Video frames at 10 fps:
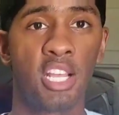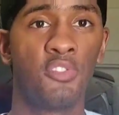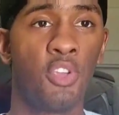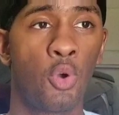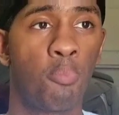
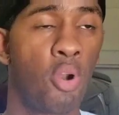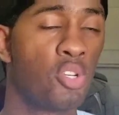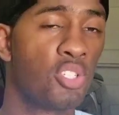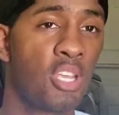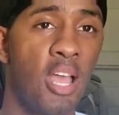vehicle
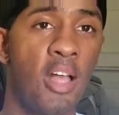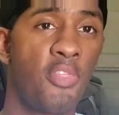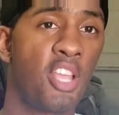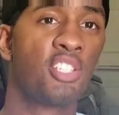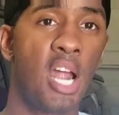purchase.
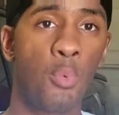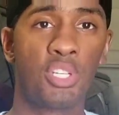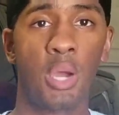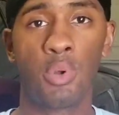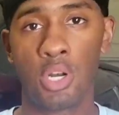Things that I wish
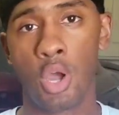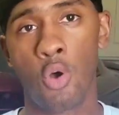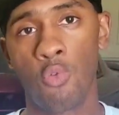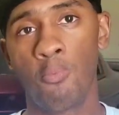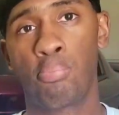I would have
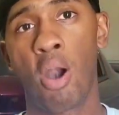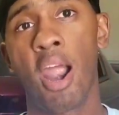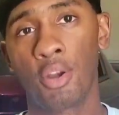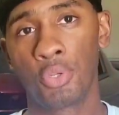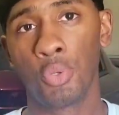known
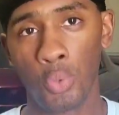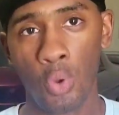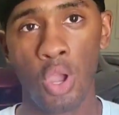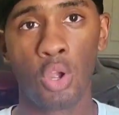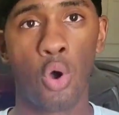prior to
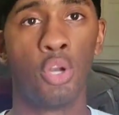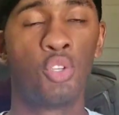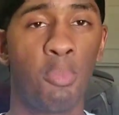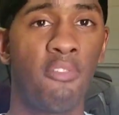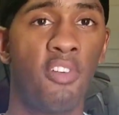going
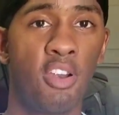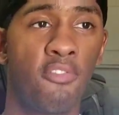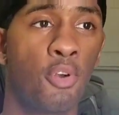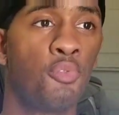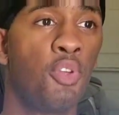into my very
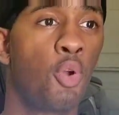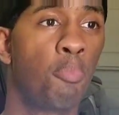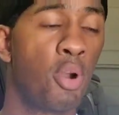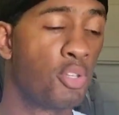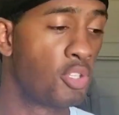first vehicle
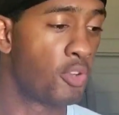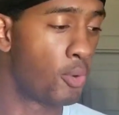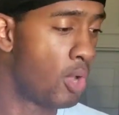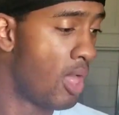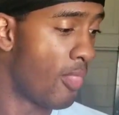purchase.
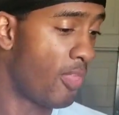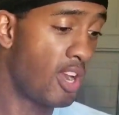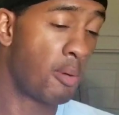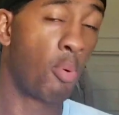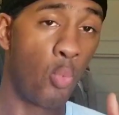So thing
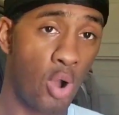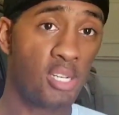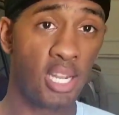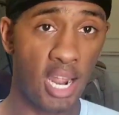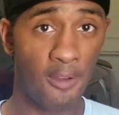number
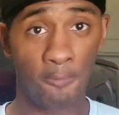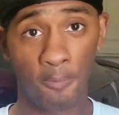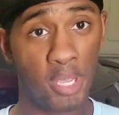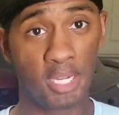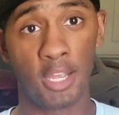one that I
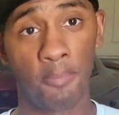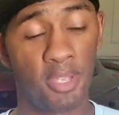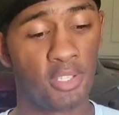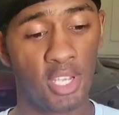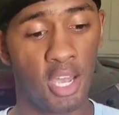picked up
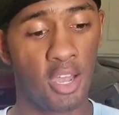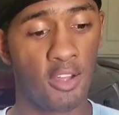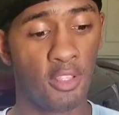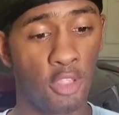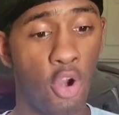is
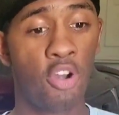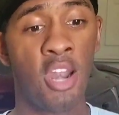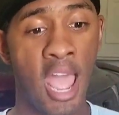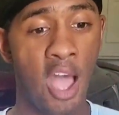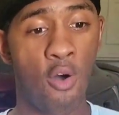learning
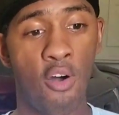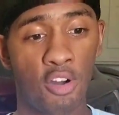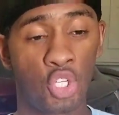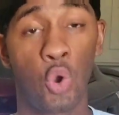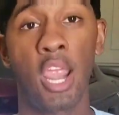how
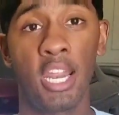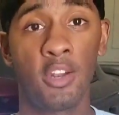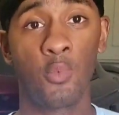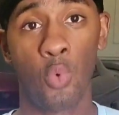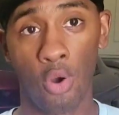a
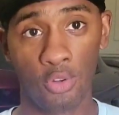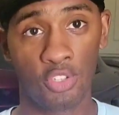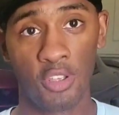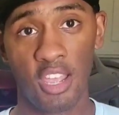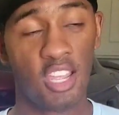trade-in
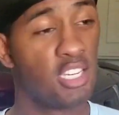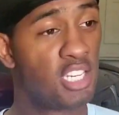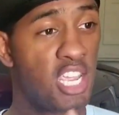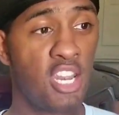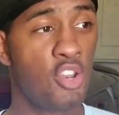works.
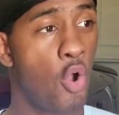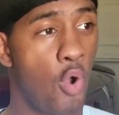Didn't know